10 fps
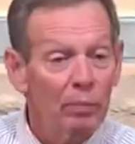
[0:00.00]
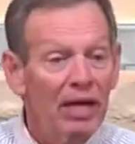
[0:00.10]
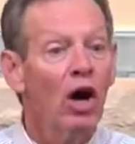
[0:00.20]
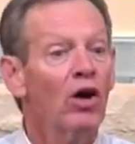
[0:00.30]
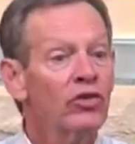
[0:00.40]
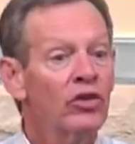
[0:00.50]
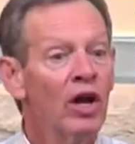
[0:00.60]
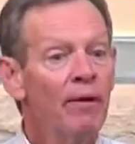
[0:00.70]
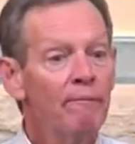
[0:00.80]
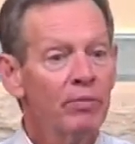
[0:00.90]
Because
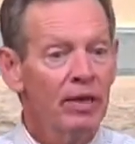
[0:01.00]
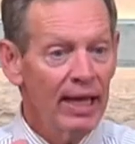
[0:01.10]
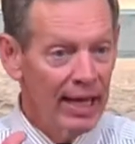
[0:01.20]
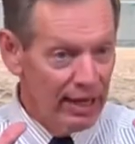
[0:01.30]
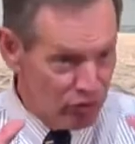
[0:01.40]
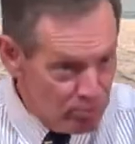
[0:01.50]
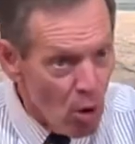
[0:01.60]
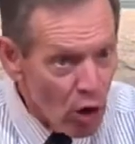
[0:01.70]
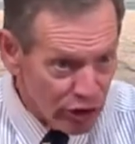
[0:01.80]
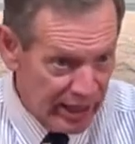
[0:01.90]
it's
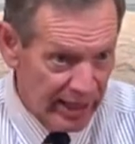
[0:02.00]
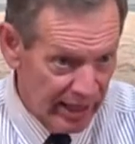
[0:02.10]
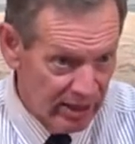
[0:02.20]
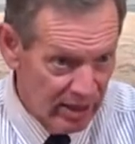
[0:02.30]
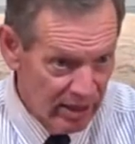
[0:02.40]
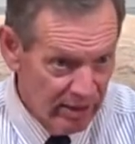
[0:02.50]
marketed